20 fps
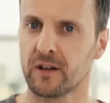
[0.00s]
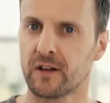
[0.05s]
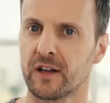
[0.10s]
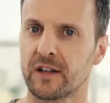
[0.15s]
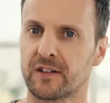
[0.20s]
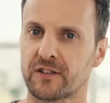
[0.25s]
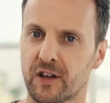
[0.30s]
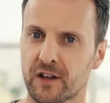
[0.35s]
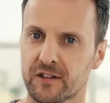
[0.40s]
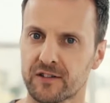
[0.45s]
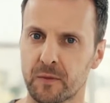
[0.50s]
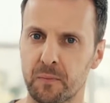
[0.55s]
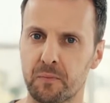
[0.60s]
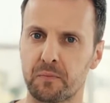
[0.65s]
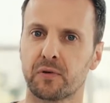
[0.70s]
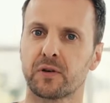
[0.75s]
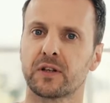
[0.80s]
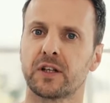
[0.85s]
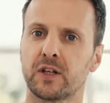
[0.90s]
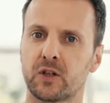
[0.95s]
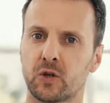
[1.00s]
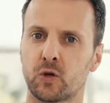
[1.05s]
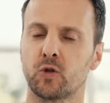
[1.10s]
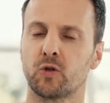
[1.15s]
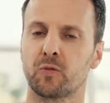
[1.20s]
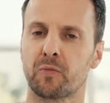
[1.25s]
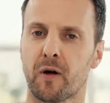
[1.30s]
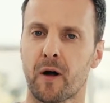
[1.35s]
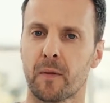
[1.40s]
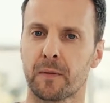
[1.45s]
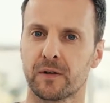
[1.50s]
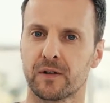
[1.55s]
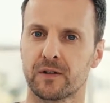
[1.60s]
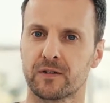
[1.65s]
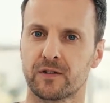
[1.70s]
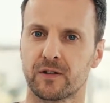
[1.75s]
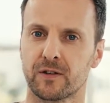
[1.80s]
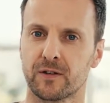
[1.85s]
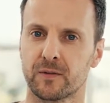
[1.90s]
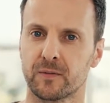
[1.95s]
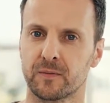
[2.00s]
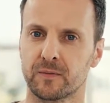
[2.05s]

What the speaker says: It's got some pretty cool properties too.